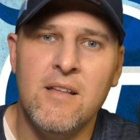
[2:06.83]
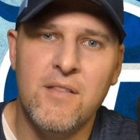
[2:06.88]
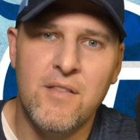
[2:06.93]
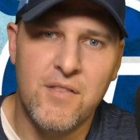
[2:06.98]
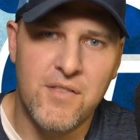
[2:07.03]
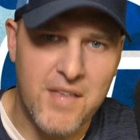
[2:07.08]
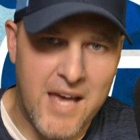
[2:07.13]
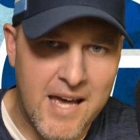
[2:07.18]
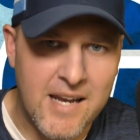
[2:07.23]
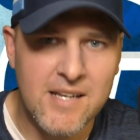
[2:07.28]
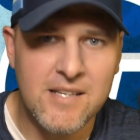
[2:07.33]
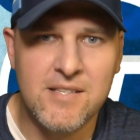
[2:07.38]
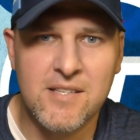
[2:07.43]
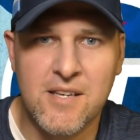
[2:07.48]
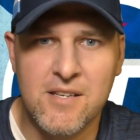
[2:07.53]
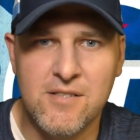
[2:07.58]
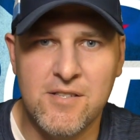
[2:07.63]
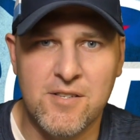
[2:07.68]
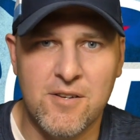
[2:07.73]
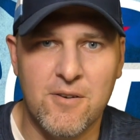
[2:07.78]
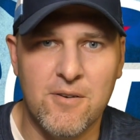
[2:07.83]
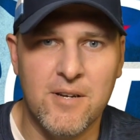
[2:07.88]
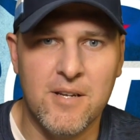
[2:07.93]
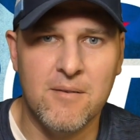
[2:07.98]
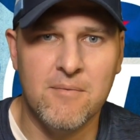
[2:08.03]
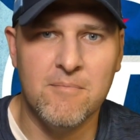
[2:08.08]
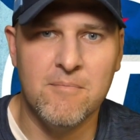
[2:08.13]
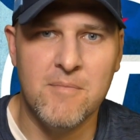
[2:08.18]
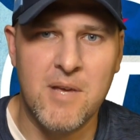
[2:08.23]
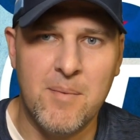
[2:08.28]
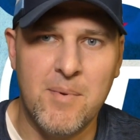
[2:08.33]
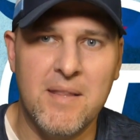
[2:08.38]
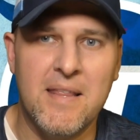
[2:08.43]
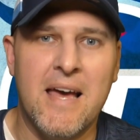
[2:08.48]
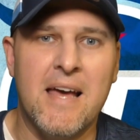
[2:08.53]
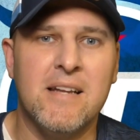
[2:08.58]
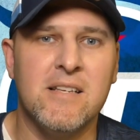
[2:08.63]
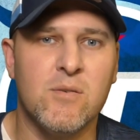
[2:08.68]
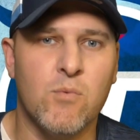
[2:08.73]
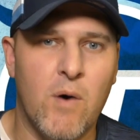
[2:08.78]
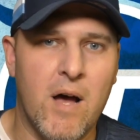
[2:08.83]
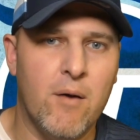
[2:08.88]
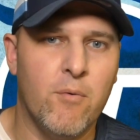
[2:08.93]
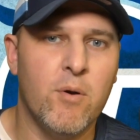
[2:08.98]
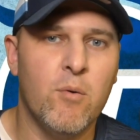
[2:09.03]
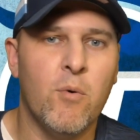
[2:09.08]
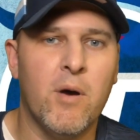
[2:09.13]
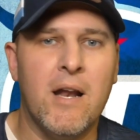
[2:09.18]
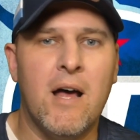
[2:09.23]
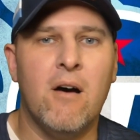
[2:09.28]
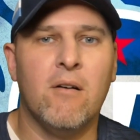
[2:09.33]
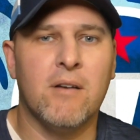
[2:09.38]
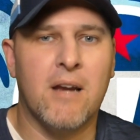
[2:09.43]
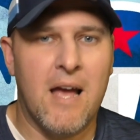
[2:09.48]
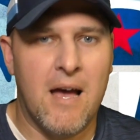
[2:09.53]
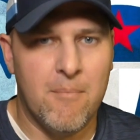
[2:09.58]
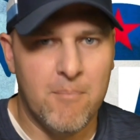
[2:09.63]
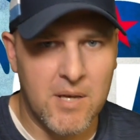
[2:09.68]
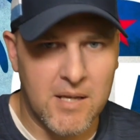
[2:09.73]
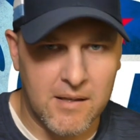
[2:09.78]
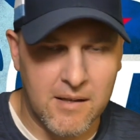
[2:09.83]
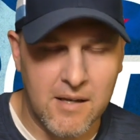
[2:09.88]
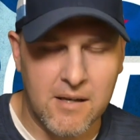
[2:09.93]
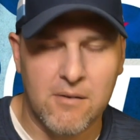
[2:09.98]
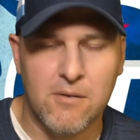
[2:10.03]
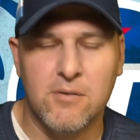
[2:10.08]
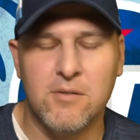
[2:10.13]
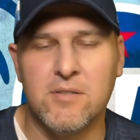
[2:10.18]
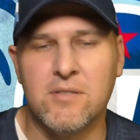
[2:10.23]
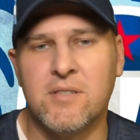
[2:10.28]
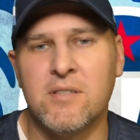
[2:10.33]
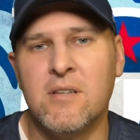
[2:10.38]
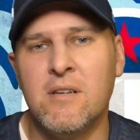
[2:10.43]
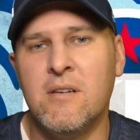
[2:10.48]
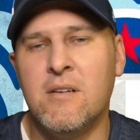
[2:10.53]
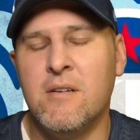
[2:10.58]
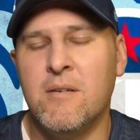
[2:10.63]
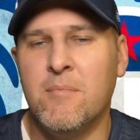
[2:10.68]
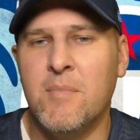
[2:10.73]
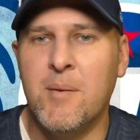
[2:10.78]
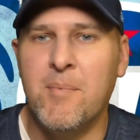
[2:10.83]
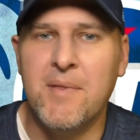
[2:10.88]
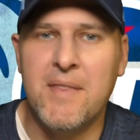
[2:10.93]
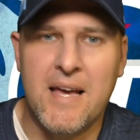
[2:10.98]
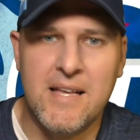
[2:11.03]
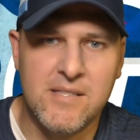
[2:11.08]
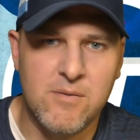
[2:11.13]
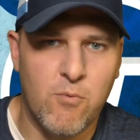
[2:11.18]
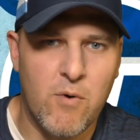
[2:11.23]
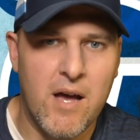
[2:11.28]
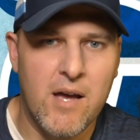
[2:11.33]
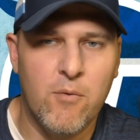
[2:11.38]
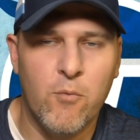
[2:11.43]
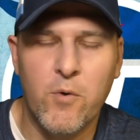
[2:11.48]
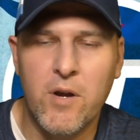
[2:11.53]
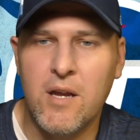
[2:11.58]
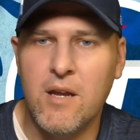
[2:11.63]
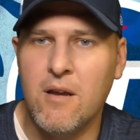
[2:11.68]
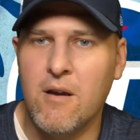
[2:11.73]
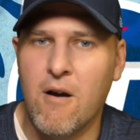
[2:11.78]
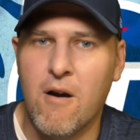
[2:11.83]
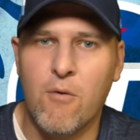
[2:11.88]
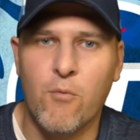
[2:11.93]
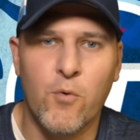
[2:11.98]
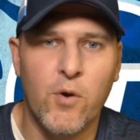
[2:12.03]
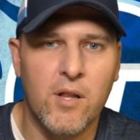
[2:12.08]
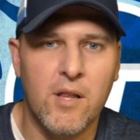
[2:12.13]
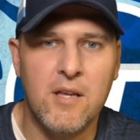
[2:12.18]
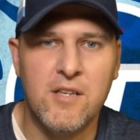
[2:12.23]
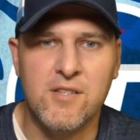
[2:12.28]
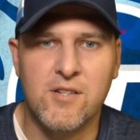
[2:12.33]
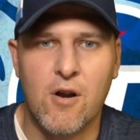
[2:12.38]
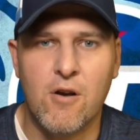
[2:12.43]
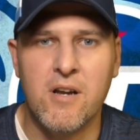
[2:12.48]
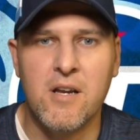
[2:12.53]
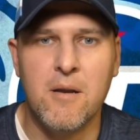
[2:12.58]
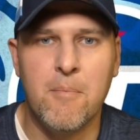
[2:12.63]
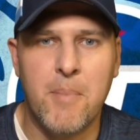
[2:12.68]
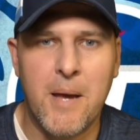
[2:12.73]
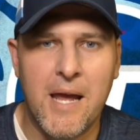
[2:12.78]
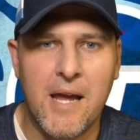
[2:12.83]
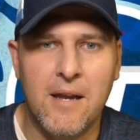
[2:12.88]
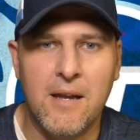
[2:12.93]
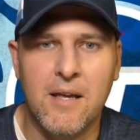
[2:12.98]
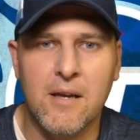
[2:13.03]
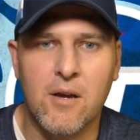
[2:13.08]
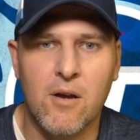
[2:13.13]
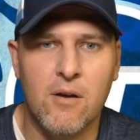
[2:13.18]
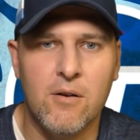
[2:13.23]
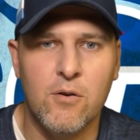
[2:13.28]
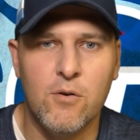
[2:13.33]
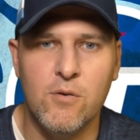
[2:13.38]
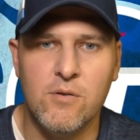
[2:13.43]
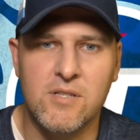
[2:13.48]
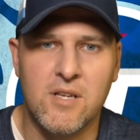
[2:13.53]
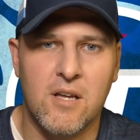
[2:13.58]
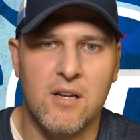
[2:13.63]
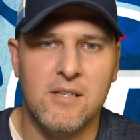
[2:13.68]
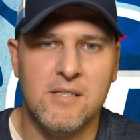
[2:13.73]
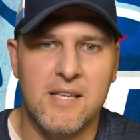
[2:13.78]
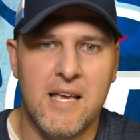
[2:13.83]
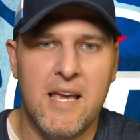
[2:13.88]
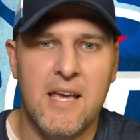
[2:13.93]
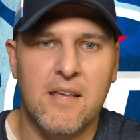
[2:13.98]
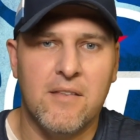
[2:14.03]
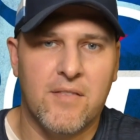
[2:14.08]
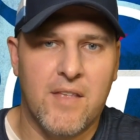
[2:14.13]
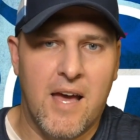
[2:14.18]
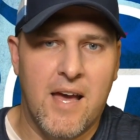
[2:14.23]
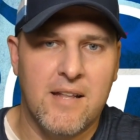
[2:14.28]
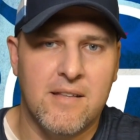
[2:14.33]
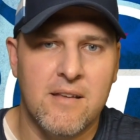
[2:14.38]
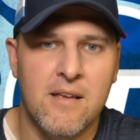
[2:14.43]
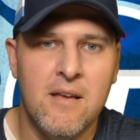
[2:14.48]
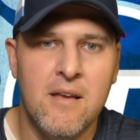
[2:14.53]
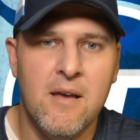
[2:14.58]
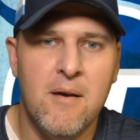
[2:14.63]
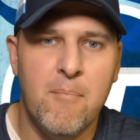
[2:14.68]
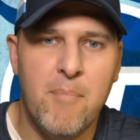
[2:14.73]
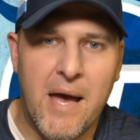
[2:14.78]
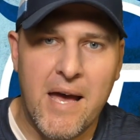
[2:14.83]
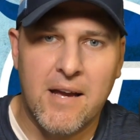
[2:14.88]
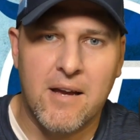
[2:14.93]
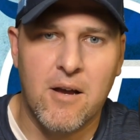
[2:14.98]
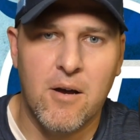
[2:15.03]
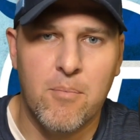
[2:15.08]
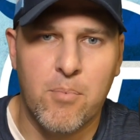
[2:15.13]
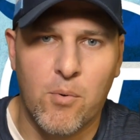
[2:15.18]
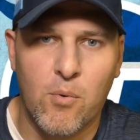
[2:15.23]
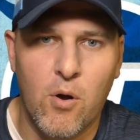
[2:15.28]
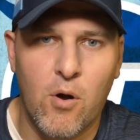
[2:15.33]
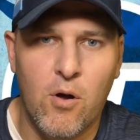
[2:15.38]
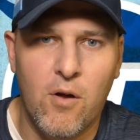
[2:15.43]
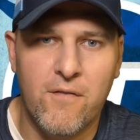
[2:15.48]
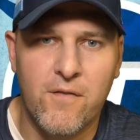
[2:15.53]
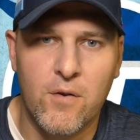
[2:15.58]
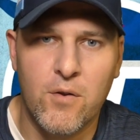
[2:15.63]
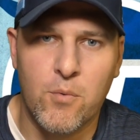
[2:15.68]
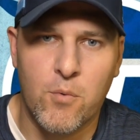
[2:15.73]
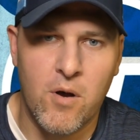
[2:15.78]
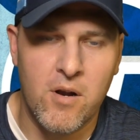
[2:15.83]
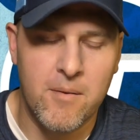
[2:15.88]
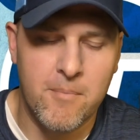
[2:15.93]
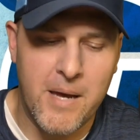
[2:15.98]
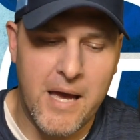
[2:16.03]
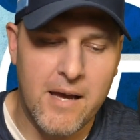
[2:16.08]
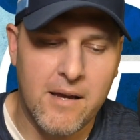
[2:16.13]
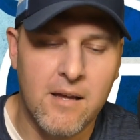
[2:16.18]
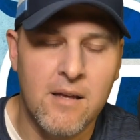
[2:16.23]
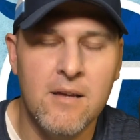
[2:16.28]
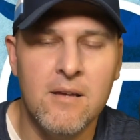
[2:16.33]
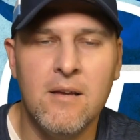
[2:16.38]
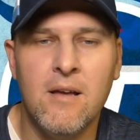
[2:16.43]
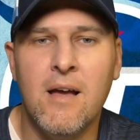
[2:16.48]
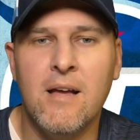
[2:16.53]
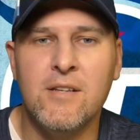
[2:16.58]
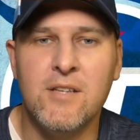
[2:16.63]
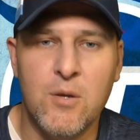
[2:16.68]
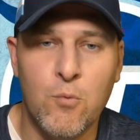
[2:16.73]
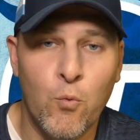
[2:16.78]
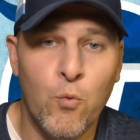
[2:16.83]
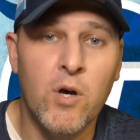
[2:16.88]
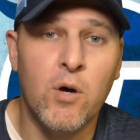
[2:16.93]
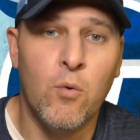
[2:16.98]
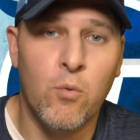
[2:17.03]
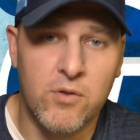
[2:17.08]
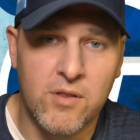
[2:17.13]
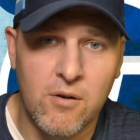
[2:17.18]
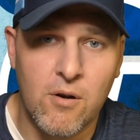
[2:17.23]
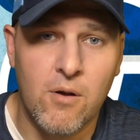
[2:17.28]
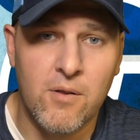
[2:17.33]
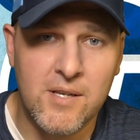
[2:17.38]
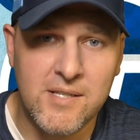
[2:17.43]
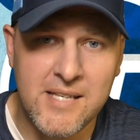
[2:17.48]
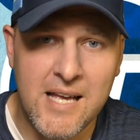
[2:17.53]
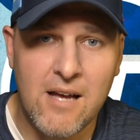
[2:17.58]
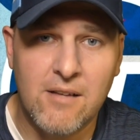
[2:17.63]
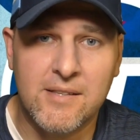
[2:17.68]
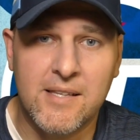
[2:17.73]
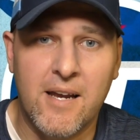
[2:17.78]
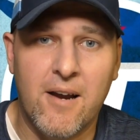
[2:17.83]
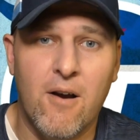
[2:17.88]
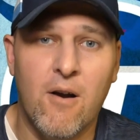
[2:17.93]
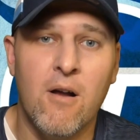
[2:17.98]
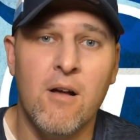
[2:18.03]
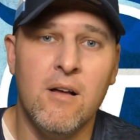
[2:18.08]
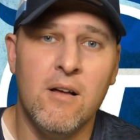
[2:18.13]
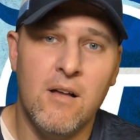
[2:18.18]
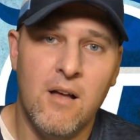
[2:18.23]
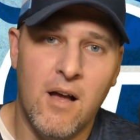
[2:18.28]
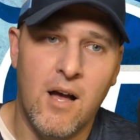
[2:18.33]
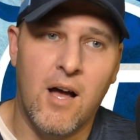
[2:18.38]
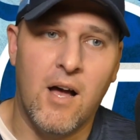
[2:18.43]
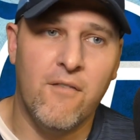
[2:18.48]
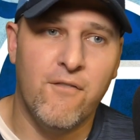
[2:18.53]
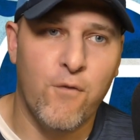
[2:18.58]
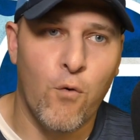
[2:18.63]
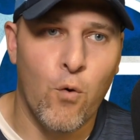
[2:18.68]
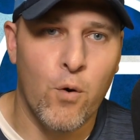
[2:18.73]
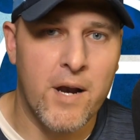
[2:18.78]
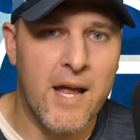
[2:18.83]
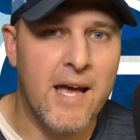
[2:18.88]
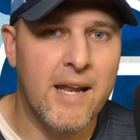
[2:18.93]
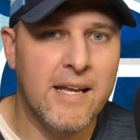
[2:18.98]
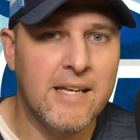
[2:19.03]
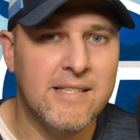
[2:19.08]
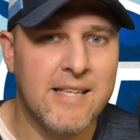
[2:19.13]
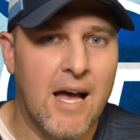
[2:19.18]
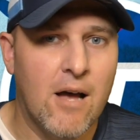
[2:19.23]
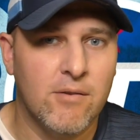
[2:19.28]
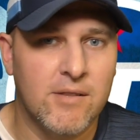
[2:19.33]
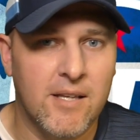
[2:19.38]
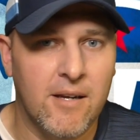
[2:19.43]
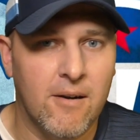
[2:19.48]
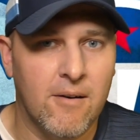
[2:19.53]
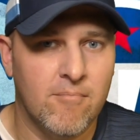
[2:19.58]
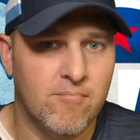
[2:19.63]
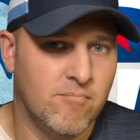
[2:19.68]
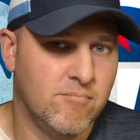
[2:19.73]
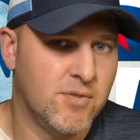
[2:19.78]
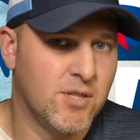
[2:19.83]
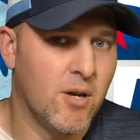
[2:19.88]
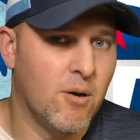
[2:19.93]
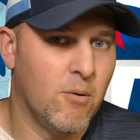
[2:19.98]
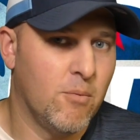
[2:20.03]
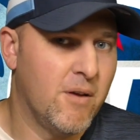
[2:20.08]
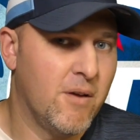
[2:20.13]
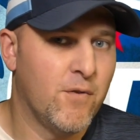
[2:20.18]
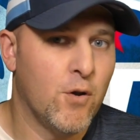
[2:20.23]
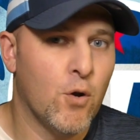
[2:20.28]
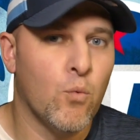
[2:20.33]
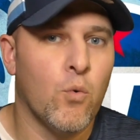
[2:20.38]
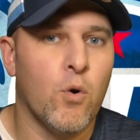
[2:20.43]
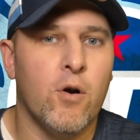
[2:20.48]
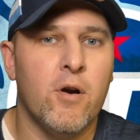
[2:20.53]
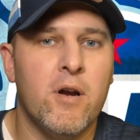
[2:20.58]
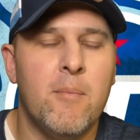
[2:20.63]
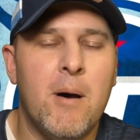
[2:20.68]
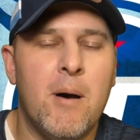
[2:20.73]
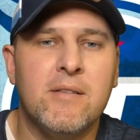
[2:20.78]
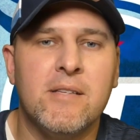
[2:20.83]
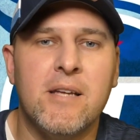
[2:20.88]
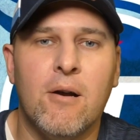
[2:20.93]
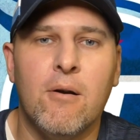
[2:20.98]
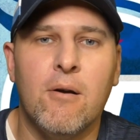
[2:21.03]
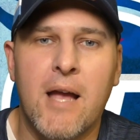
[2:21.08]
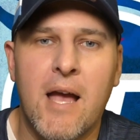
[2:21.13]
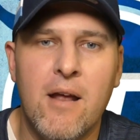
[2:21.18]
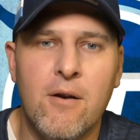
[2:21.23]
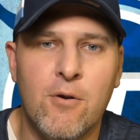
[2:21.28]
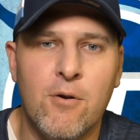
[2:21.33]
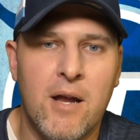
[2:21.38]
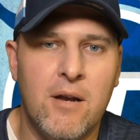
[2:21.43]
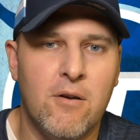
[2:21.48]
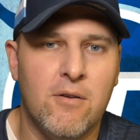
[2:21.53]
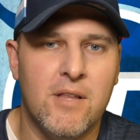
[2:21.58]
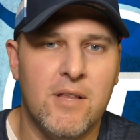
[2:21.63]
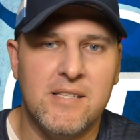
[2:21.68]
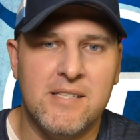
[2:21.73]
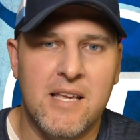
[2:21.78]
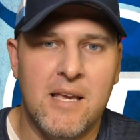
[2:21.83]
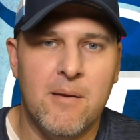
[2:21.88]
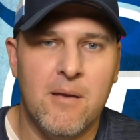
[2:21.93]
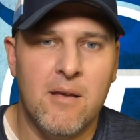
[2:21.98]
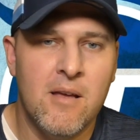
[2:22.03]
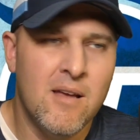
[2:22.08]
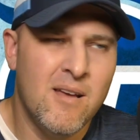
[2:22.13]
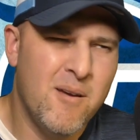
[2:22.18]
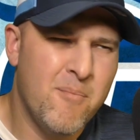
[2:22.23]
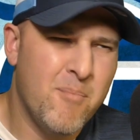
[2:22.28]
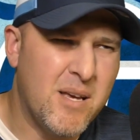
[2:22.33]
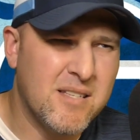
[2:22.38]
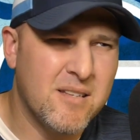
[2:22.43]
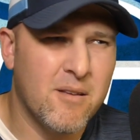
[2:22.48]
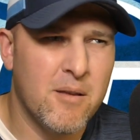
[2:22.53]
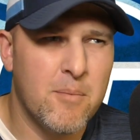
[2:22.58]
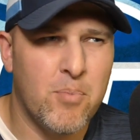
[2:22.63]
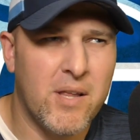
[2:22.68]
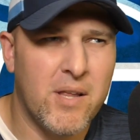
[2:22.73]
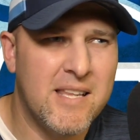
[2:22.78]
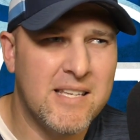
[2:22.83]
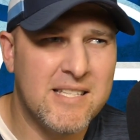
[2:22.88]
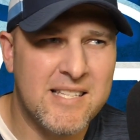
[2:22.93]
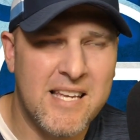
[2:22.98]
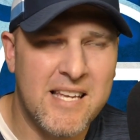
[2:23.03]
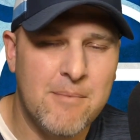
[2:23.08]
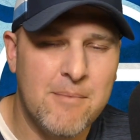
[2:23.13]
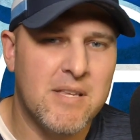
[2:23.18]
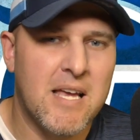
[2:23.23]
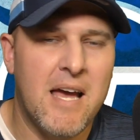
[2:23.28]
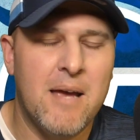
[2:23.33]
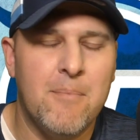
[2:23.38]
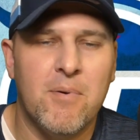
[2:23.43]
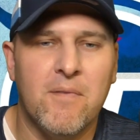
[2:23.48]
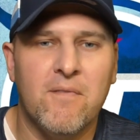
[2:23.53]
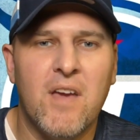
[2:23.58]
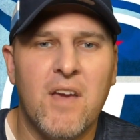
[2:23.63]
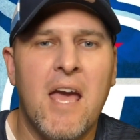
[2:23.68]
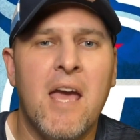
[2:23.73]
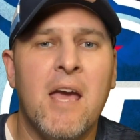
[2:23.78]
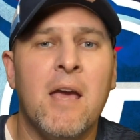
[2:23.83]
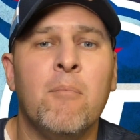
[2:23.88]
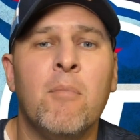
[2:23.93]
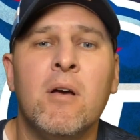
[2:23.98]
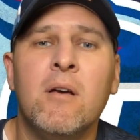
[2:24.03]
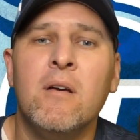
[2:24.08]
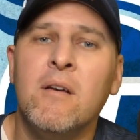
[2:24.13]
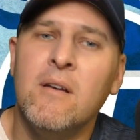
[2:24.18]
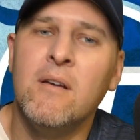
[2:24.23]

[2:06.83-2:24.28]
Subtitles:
That is concerning. Maybe that is why we went out and got McNichols. Maybe that's why we are really starting to panic on who's going to take that backup role for the running back. We'll throw this out there. Fournette is out there. So if you're worried about Derrick Henry, I know they say basically play the same type of game.